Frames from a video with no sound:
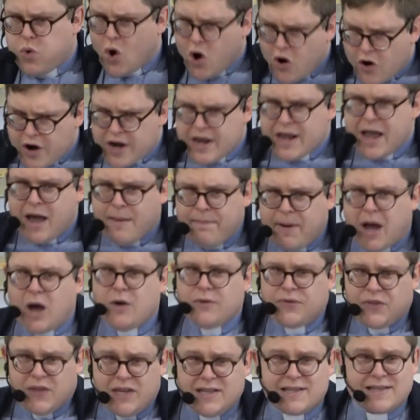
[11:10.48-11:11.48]
worry
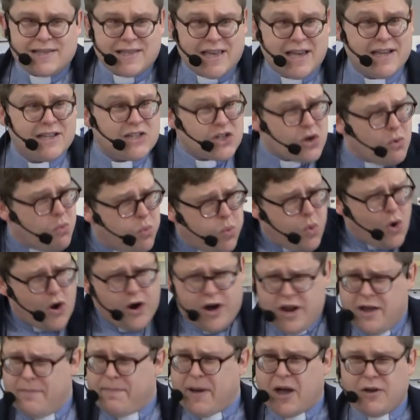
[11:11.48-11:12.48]
about these things. Don't
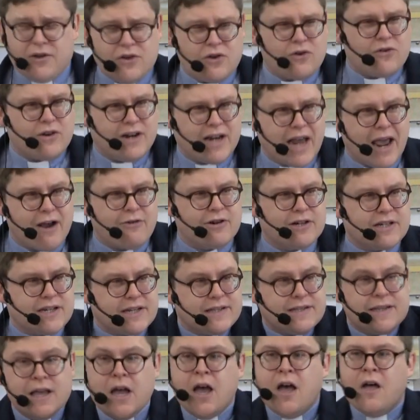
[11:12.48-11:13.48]
worry about your
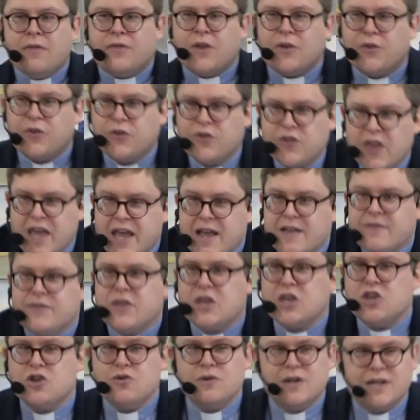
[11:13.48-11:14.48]
inheritance. The thing
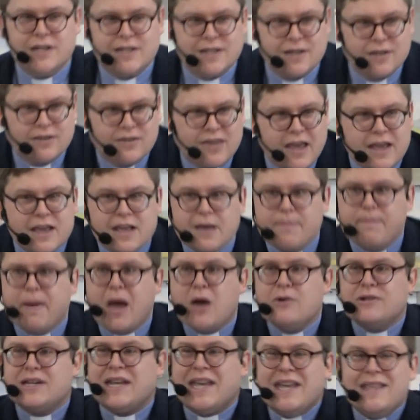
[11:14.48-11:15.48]
that you need to think
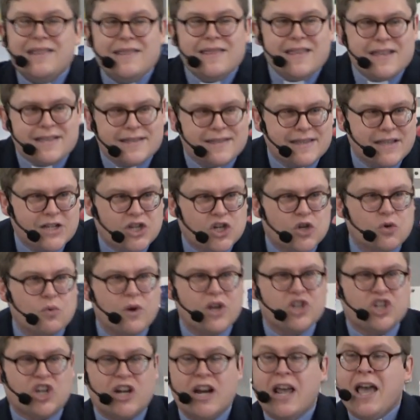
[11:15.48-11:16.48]
about in this
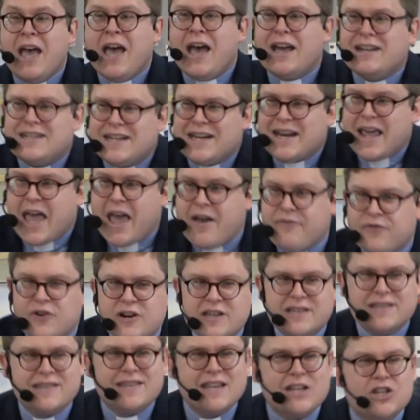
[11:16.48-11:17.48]
situation and in
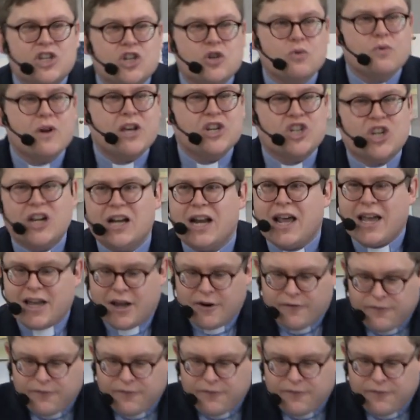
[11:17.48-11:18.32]
every situation like